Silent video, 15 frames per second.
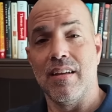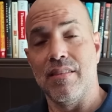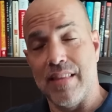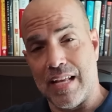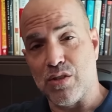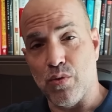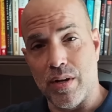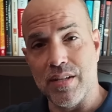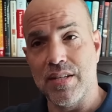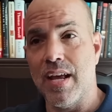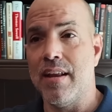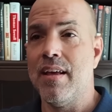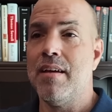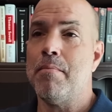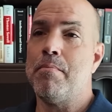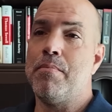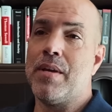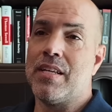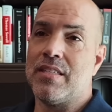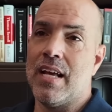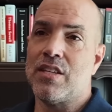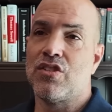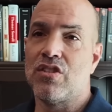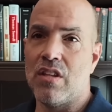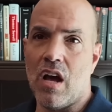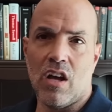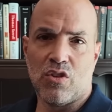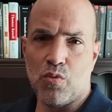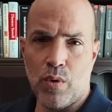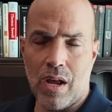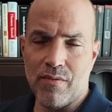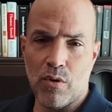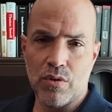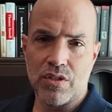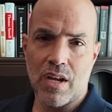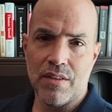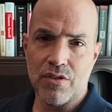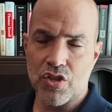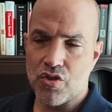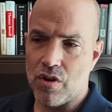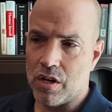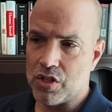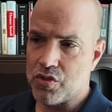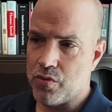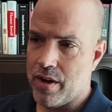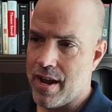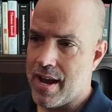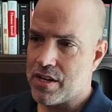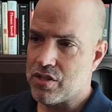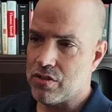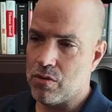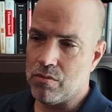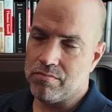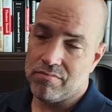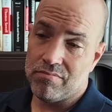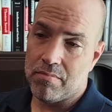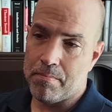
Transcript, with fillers: that's what I said because that's that's when I've always gotten the strongest reaction or